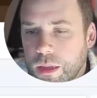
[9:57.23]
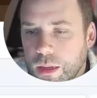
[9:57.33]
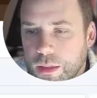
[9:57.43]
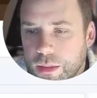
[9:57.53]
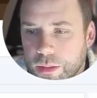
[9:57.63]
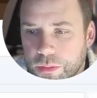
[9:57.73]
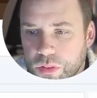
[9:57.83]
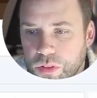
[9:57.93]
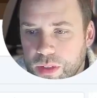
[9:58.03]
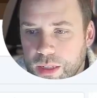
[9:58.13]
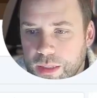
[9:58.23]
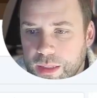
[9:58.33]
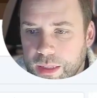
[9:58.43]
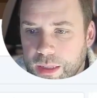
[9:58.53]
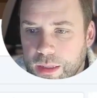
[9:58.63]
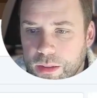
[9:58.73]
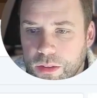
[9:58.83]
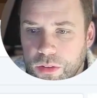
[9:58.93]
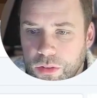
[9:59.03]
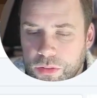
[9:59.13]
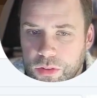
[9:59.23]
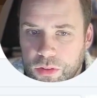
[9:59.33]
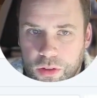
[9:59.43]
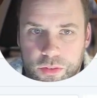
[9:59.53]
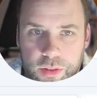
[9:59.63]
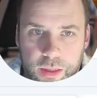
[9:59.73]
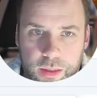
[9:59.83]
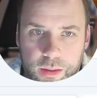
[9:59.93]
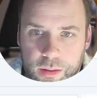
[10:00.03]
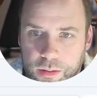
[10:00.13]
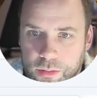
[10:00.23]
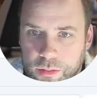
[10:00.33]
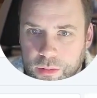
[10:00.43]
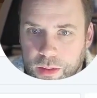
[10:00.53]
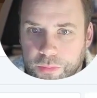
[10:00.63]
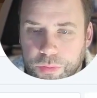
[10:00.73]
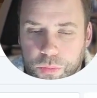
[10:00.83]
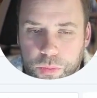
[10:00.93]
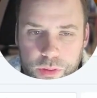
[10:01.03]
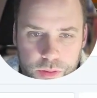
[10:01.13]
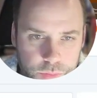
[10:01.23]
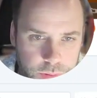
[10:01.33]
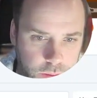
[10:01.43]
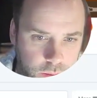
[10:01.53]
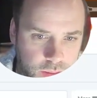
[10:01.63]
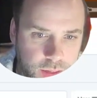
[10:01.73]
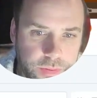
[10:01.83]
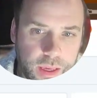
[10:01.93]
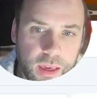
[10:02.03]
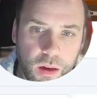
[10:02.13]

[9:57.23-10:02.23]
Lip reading: And now it's a good idea because it'll, if once we navigate